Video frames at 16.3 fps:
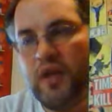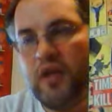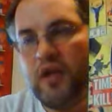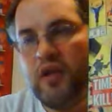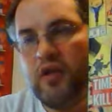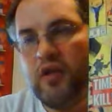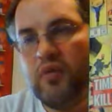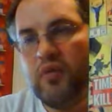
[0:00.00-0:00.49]

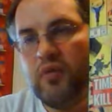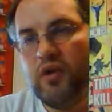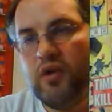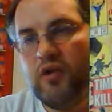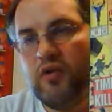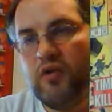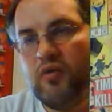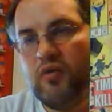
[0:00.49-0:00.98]
You
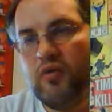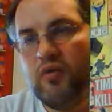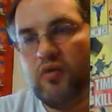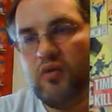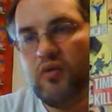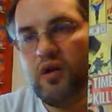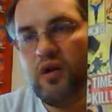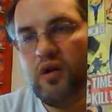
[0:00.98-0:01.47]
wouldn't
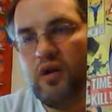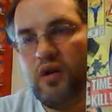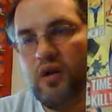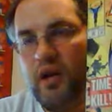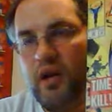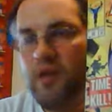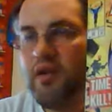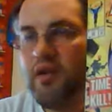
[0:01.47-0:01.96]
know
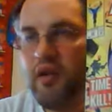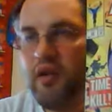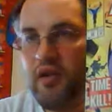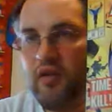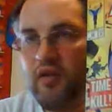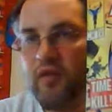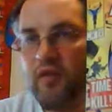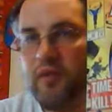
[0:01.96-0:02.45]
uh, you get a
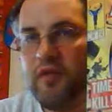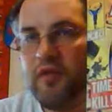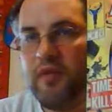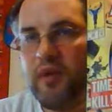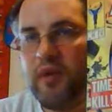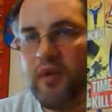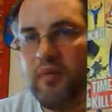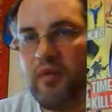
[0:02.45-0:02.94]
little bit of
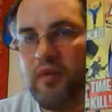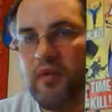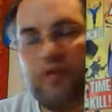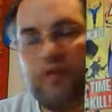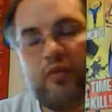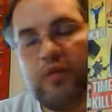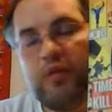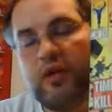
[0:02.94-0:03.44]
family stuff.
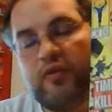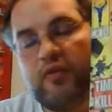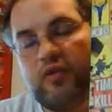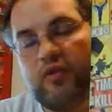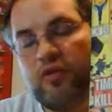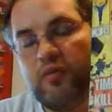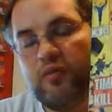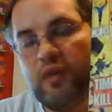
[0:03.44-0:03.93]
You won't have a
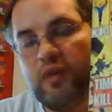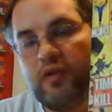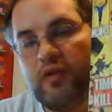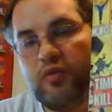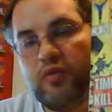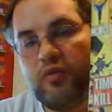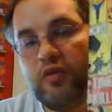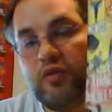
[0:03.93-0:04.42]
clue about
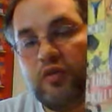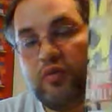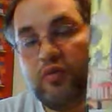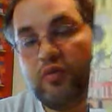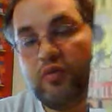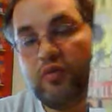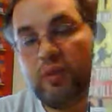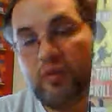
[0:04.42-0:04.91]
New Warriors,
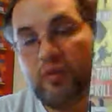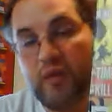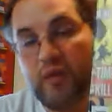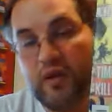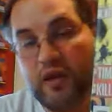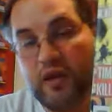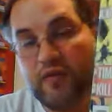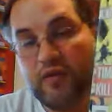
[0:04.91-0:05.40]
which, by the way,
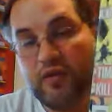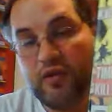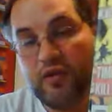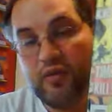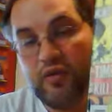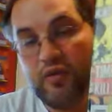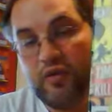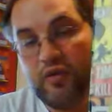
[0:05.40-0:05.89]
you have the
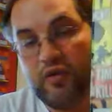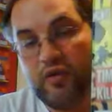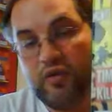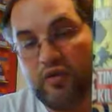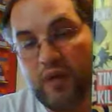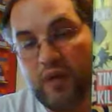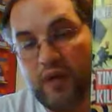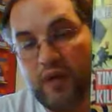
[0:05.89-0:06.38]
New Warriors.
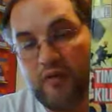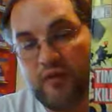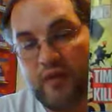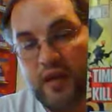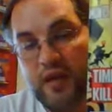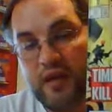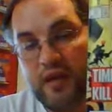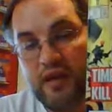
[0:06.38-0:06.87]
You have
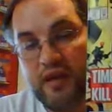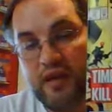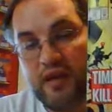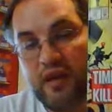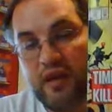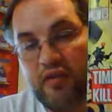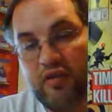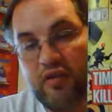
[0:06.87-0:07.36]

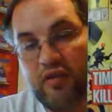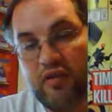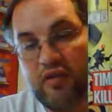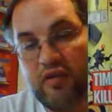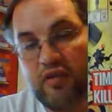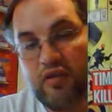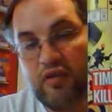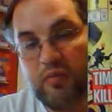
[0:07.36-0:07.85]
guest stars
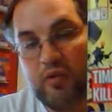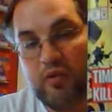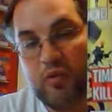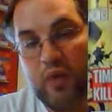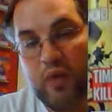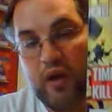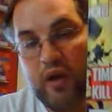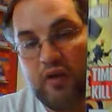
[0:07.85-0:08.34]
in this book.
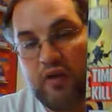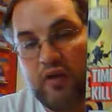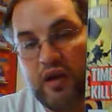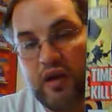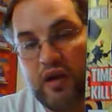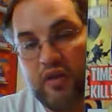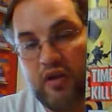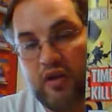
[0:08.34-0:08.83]
Why are they
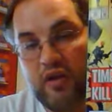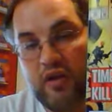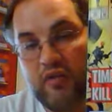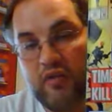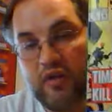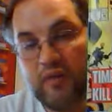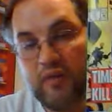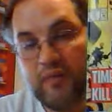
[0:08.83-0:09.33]
not on the
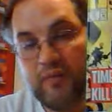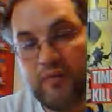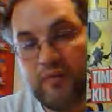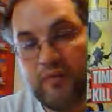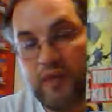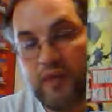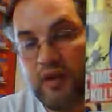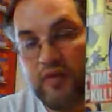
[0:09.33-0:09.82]
cover?
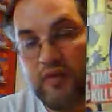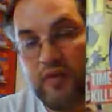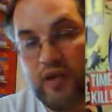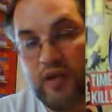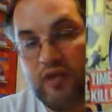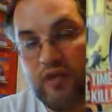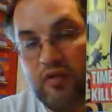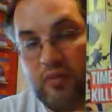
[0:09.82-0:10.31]
Not even
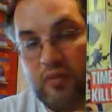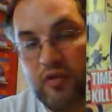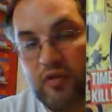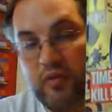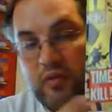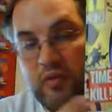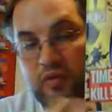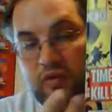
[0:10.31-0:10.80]
like a little
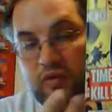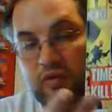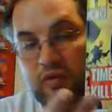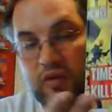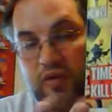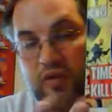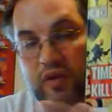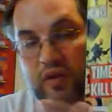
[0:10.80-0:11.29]
blurb, a little
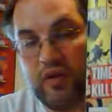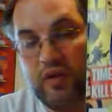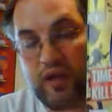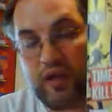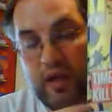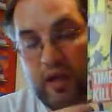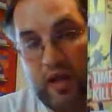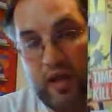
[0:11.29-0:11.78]
corner thing.
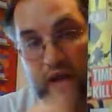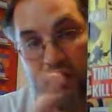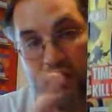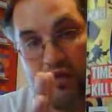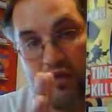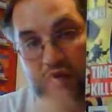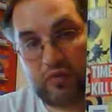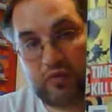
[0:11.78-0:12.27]
Like, and
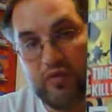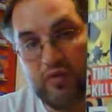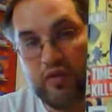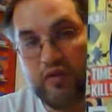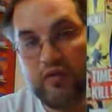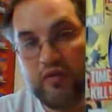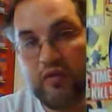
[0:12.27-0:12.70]
the New Warriors.